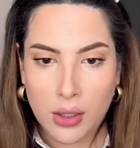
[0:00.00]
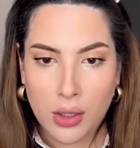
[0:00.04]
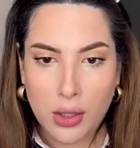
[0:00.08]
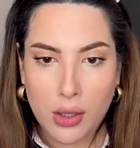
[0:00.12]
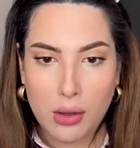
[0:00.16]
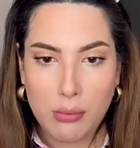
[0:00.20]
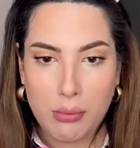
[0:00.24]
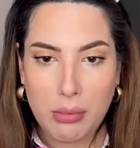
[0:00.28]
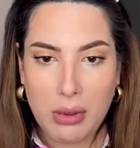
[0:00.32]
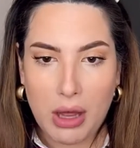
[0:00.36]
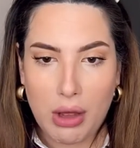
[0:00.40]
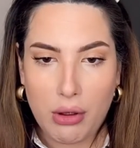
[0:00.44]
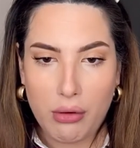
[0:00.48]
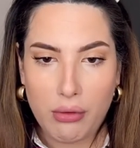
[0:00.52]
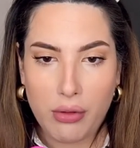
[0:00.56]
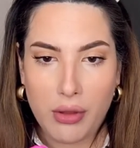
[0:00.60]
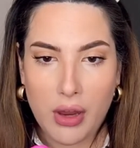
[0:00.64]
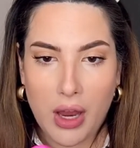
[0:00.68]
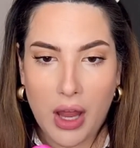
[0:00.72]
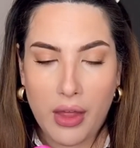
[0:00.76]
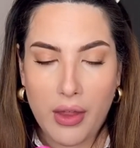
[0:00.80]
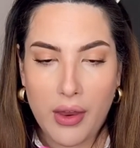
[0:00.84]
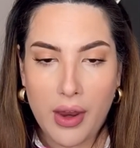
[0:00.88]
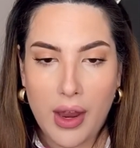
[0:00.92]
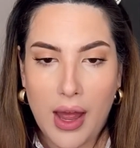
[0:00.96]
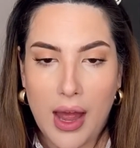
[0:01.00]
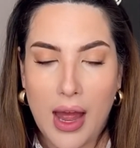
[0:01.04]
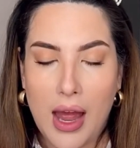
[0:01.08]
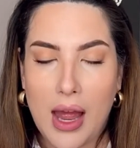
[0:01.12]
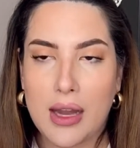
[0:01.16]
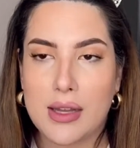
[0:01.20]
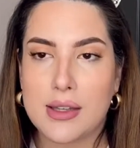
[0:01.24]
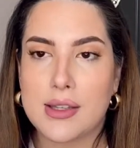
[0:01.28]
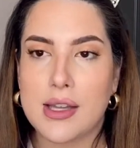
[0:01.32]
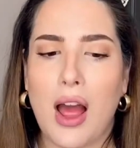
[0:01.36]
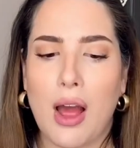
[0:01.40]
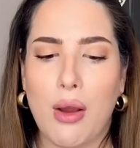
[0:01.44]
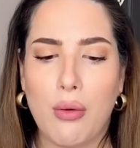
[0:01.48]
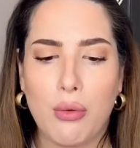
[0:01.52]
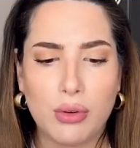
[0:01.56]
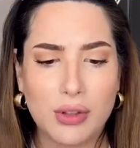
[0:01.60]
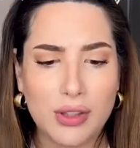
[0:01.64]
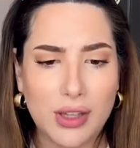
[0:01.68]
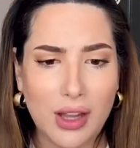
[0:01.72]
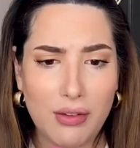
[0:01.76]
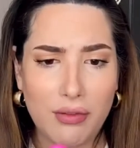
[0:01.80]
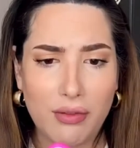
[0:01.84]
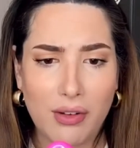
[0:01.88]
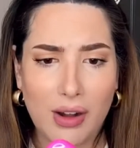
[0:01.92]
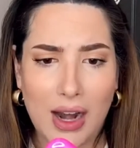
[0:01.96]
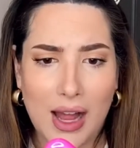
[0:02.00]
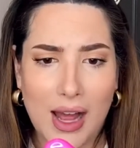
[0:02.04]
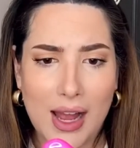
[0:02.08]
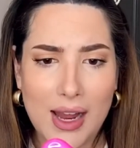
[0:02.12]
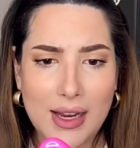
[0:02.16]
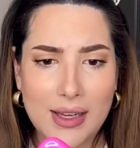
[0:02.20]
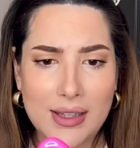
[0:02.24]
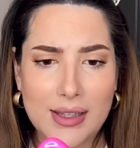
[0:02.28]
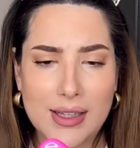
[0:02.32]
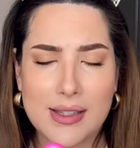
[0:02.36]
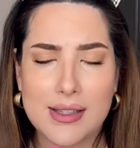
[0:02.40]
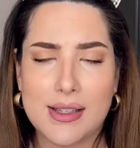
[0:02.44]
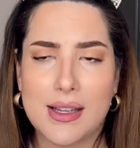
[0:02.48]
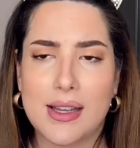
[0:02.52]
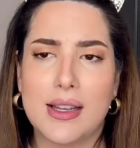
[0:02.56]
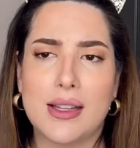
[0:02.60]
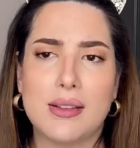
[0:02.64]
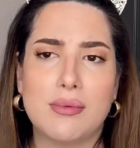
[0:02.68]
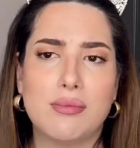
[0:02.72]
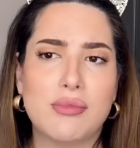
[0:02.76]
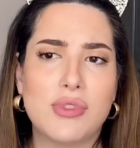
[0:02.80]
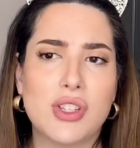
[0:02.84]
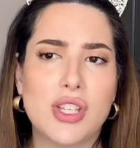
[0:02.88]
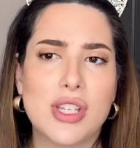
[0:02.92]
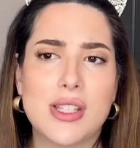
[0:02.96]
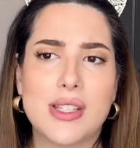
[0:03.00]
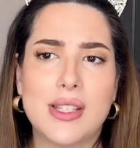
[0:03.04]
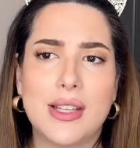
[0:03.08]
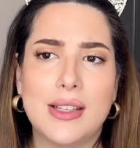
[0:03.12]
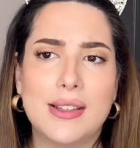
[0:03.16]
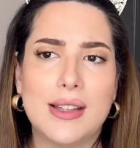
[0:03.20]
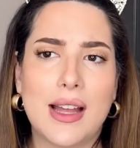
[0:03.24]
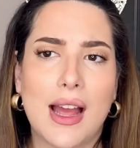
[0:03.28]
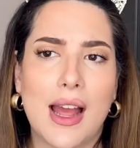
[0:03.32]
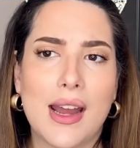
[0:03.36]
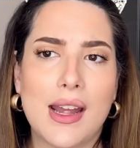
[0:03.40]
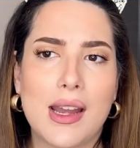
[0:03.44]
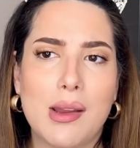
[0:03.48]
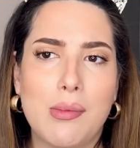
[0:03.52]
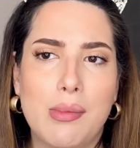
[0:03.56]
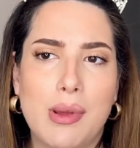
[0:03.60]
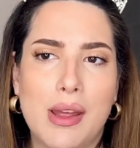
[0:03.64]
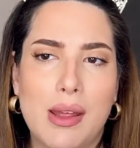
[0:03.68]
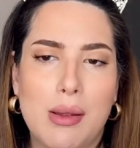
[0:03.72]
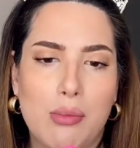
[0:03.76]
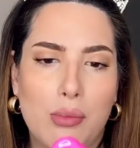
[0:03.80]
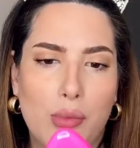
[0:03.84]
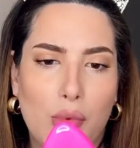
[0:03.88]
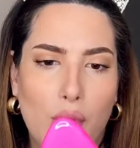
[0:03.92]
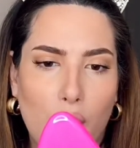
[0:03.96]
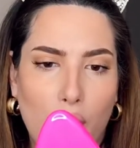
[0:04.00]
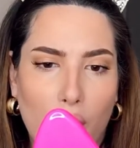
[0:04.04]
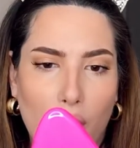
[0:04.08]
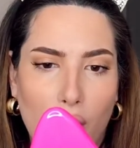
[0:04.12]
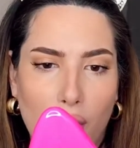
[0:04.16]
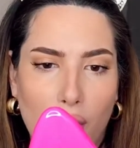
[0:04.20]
But on the other hand, I would have liked it just a tiny bit more